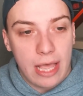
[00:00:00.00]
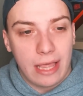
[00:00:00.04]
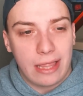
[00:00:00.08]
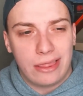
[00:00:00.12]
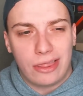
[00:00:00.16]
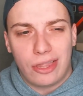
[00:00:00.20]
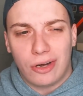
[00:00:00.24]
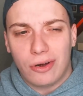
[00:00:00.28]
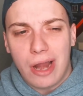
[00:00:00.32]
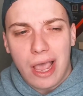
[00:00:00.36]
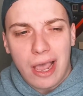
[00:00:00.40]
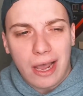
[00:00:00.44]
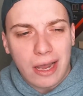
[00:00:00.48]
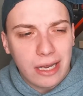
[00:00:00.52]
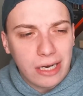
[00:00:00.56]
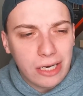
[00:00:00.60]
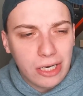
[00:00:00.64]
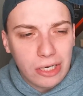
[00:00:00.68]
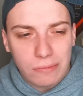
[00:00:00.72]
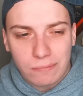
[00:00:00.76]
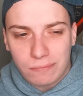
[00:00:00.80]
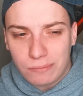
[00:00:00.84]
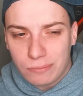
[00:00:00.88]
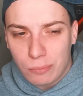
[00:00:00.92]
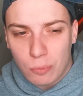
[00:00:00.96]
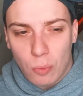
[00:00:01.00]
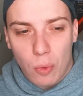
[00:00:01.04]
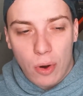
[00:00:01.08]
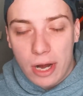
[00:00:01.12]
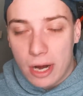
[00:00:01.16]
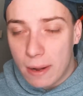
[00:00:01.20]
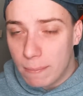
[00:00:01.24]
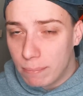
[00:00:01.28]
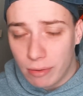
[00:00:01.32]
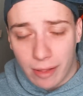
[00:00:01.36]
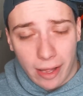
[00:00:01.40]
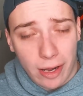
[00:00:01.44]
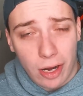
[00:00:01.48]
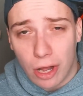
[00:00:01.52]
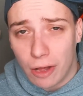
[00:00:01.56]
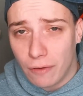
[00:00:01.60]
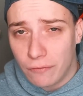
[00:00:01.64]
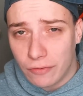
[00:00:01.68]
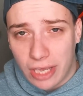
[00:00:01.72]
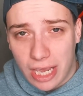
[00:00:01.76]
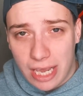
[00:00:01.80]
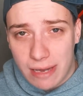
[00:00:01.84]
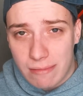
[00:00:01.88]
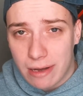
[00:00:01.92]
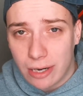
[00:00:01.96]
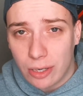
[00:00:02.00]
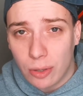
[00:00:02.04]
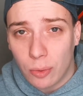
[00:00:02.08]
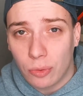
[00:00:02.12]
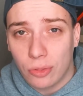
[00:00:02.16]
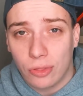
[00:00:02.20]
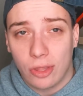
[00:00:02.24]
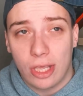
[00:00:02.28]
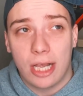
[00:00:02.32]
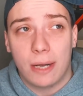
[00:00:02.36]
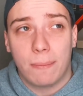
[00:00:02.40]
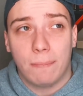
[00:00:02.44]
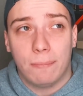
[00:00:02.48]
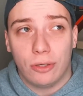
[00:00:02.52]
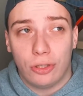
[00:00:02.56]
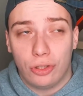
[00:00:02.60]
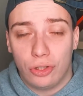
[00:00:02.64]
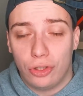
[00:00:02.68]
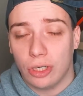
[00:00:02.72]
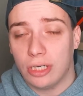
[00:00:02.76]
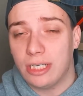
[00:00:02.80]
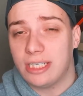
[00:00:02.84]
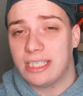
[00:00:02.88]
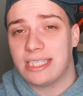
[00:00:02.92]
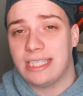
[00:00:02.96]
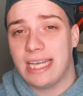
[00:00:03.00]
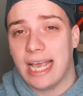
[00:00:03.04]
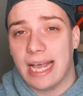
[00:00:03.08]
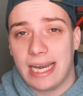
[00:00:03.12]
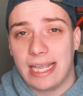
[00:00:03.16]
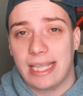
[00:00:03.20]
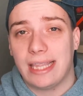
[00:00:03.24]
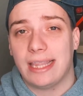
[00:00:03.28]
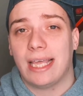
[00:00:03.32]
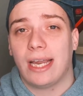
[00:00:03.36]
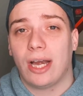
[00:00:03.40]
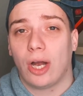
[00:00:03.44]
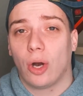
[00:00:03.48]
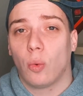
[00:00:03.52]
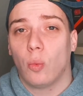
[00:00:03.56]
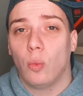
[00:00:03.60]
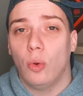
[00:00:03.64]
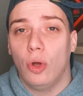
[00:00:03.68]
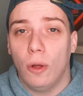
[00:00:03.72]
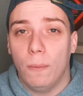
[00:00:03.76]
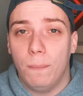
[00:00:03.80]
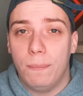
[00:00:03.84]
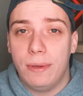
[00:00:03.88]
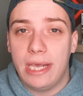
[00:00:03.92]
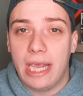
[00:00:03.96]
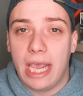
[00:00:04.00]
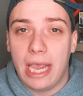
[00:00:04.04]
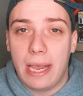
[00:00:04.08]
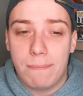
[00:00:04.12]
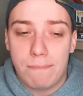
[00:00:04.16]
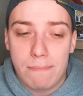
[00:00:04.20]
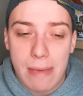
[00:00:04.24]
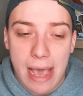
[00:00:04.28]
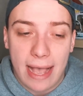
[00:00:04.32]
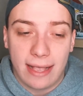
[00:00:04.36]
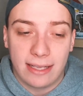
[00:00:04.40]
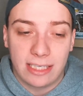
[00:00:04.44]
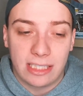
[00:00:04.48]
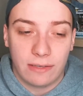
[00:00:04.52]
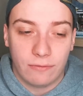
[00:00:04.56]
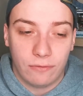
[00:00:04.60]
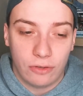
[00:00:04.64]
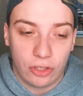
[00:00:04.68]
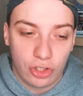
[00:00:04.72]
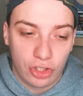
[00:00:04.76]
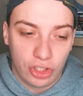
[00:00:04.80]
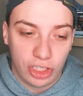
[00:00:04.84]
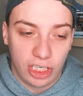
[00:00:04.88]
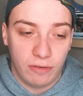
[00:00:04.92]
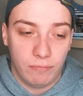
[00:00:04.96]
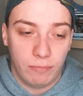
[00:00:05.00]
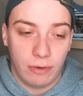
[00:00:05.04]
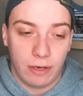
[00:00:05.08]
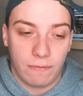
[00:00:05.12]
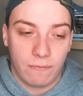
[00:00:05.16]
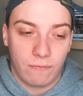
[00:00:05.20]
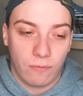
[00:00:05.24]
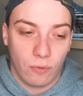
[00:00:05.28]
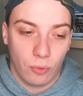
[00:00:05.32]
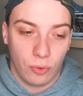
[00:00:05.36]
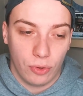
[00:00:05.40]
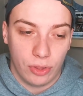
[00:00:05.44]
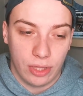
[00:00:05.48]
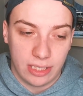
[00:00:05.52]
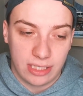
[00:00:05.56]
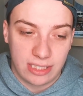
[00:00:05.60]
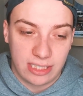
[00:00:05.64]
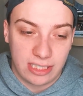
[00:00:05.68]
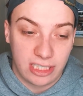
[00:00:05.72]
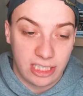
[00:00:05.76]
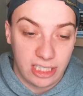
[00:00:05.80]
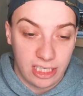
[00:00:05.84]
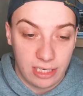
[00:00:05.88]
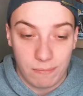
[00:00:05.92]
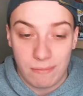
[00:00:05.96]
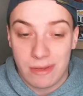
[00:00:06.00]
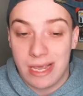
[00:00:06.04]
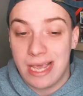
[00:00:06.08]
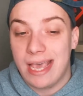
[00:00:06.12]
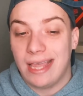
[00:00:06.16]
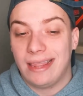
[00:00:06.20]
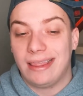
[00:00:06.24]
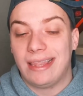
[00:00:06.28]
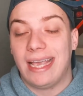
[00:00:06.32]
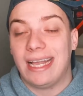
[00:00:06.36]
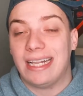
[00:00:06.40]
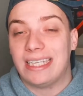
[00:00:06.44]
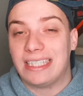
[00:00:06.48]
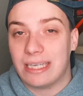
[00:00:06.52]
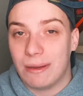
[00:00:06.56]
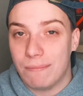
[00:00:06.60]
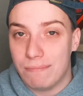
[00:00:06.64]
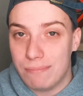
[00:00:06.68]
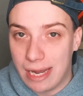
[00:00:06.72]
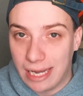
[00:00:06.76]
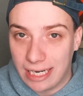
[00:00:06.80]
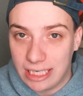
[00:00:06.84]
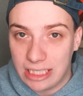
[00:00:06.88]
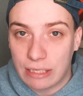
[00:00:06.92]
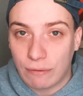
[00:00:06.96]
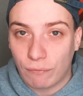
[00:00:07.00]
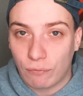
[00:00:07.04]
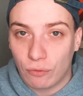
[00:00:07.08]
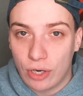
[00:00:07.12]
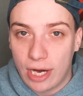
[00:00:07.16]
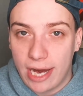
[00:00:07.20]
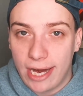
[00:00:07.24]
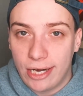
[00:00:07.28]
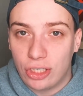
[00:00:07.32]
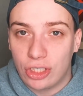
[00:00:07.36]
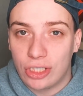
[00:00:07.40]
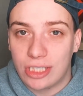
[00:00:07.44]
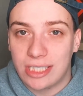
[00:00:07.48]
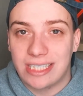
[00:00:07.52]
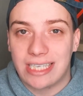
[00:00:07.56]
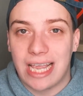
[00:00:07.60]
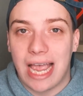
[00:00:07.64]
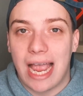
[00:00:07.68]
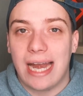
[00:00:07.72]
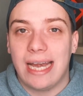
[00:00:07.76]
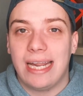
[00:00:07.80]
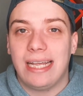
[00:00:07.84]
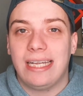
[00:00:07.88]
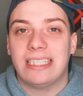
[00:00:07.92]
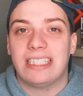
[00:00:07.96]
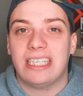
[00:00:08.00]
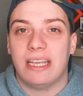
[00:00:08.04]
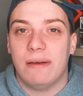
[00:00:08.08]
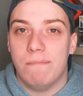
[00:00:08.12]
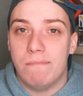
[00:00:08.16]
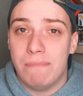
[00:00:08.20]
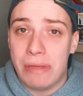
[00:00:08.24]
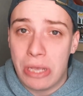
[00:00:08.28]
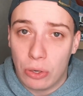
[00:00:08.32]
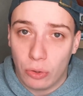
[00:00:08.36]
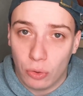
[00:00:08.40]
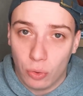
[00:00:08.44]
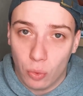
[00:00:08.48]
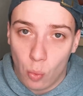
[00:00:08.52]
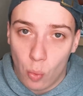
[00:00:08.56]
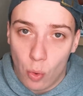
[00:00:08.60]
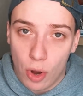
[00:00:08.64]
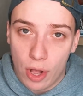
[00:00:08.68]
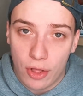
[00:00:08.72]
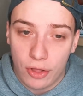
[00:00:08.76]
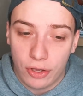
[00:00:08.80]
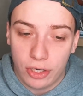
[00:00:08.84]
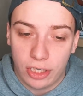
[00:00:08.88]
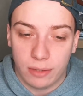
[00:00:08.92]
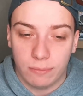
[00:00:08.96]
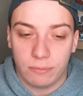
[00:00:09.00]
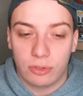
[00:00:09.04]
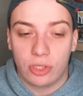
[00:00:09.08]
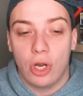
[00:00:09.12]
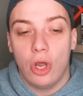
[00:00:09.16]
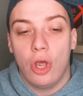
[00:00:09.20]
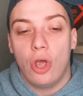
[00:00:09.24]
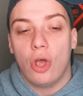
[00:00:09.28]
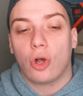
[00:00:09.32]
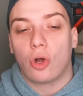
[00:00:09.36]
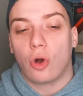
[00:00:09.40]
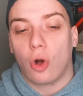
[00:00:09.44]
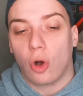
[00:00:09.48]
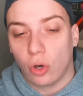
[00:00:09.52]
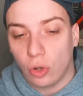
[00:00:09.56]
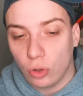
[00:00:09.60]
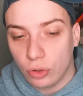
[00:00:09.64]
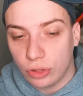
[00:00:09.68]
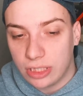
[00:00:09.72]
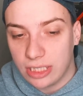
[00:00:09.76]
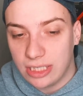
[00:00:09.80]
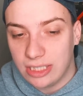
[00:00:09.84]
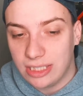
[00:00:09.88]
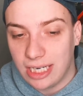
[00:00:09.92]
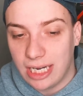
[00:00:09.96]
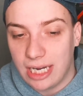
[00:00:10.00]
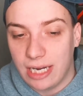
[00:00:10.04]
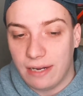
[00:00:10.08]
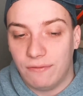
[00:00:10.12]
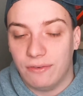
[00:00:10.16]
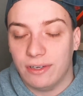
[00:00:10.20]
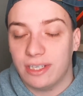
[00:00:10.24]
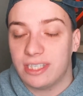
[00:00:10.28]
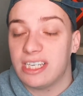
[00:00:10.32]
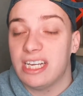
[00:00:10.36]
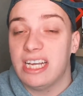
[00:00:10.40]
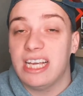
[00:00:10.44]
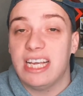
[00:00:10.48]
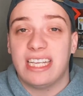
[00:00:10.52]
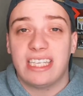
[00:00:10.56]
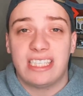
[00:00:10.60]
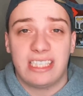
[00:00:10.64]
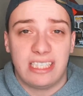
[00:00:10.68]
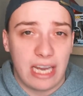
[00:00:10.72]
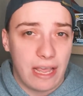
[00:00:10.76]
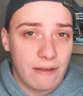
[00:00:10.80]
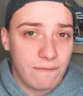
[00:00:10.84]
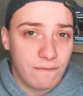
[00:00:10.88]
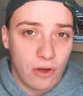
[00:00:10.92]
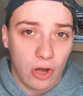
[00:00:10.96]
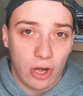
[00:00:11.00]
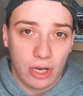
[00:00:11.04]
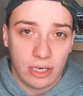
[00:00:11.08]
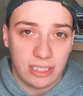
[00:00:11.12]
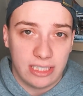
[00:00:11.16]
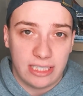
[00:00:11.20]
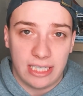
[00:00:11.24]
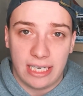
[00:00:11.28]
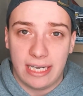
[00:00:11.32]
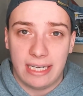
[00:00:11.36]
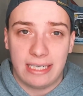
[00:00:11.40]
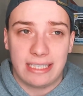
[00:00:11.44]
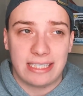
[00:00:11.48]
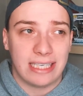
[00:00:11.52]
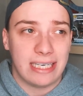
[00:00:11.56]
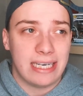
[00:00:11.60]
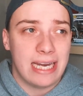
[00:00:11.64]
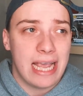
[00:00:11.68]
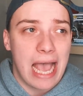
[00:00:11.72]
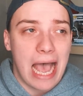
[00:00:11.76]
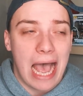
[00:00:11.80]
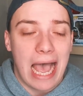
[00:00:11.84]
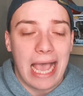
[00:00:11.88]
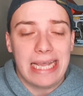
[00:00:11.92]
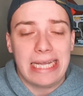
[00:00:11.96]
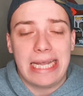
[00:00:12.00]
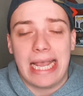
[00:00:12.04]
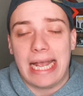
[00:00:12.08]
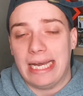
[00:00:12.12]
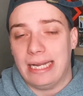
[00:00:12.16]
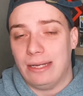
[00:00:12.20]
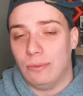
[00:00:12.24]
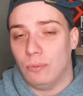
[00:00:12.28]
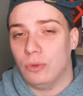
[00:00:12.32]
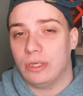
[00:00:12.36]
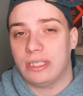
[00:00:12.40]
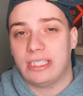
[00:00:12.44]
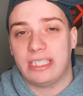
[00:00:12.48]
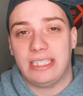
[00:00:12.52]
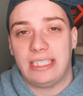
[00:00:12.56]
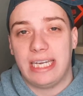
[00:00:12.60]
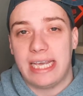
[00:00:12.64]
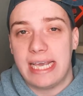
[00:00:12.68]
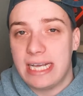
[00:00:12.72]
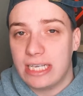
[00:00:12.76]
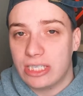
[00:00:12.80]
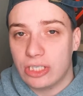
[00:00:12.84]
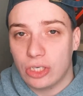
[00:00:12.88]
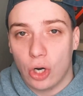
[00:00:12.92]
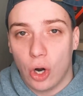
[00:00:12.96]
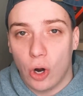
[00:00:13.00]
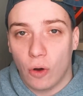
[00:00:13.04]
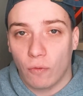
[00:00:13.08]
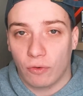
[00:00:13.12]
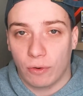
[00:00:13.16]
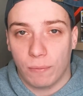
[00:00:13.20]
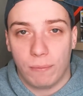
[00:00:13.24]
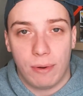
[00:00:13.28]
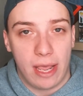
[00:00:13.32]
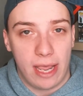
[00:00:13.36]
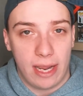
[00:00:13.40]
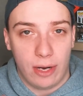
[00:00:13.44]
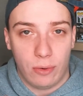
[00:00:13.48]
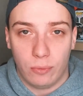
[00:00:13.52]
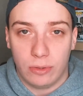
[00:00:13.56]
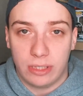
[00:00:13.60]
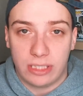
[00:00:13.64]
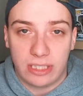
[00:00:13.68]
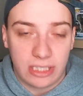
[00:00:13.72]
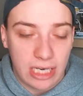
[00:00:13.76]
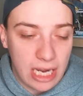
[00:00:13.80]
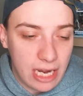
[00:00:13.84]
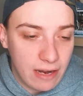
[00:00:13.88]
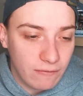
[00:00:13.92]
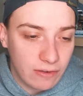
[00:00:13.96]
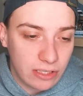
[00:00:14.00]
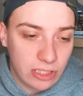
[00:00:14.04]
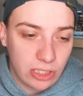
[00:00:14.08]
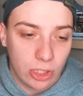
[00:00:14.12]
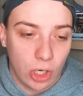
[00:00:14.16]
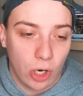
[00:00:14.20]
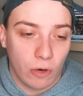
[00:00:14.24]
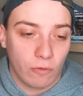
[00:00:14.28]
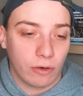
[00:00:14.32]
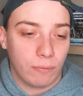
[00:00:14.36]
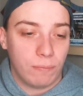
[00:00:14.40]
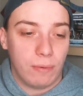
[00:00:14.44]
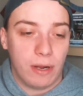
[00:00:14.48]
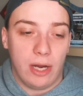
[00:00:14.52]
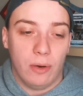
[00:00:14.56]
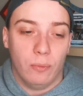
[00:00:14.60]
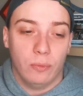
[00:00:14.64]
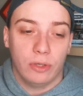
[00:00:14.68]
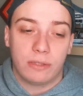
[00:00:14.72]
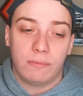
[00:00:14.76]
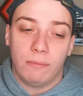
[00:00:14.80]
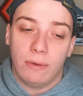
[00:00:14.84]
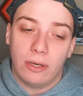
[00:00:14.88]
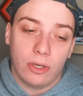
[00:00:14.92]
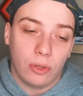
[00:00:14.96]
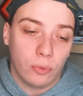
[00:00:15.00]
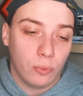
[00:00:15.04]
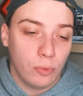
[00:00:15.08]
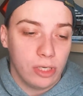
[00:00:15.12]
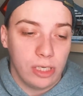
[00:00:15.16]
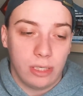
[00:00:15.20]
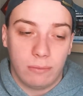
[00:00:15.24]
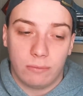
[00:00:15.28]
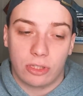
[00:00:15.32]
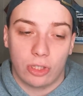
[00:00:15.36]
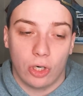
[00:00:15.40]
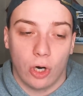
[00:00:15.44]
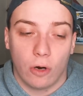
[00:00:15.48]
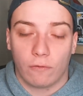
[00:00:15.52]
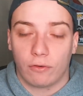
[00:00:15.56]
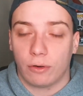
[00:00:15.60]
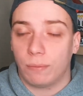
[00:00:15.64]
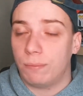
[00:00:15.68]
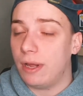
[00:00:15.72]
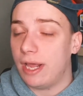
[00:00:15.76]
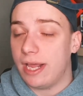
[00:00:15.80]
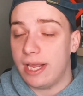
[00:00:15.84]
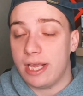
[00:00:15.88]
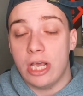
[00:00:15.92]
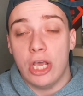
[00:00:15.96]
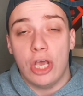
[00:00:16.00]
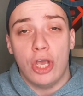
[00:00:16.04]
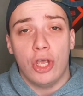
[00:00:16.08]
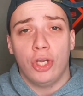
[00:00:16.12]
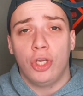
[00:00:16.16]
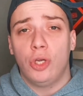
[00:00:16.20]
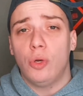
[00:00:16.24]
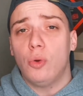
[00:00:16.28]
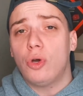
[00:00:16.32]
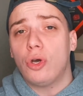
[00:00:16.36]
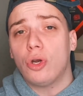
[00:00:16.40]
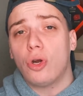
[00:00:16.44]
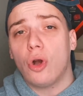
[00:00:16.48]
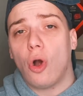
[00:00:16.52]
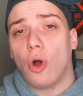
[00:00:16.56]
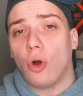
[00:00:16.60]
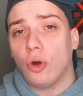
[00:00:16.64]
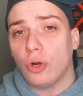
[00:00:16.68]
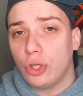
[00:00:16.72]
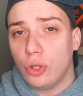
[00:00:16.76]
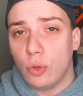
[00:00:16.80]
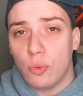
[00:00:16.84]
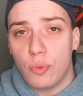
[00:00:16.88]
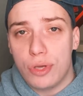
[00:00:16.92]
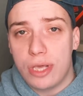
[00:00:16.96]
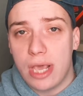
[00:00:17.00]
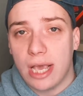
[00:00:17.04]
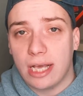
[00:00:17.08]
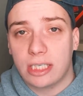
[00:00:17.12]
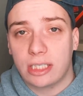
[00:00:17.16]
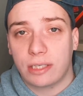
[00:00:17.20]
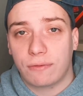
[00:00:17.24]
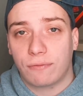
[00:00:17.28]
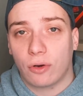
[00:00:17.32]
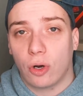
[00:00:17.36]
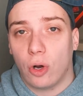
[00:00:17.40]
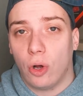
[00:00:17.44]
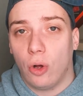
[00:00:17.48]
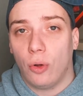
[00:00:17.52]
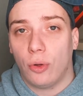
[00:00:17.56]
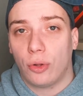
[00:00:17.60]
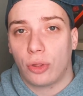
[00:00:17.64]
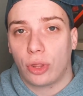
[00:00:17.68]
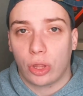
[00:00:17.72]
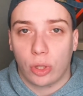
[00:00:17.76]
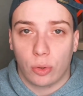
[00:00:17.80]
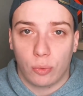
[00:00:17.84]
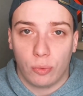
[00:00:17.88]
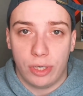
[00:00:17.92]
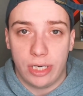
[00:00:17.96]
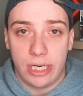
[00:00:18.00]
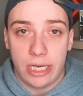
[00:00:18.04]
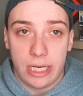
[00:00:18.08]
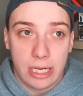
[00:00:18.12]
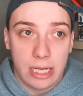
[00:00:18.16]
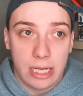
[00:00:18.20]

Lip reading: They're not going to win a playoff game, I don't think, but just getting there will be a massive achievement for this team. They had some nice free agent signings in Milton Williams, Carlton Davis, Stephon Diggs, and I get it. Was Diggs an overpay? Was Davis an overpay? Was Milton Williams an overpay? You could argue yes for all 3.